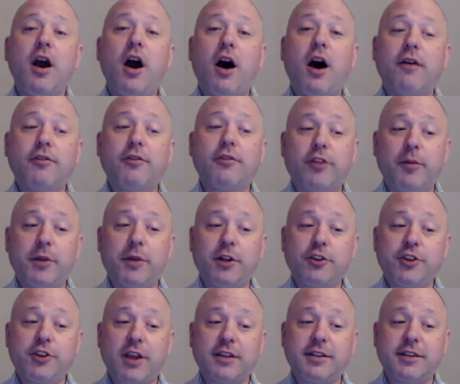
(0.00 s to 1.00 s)
of criminal
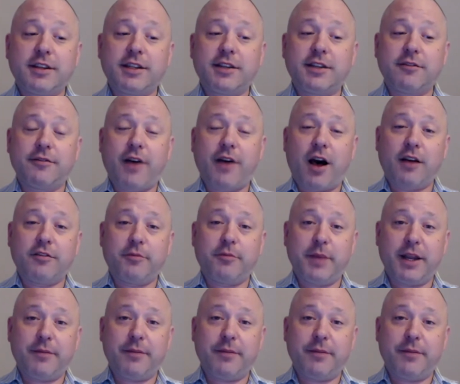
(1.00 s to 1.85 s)
justice involvement.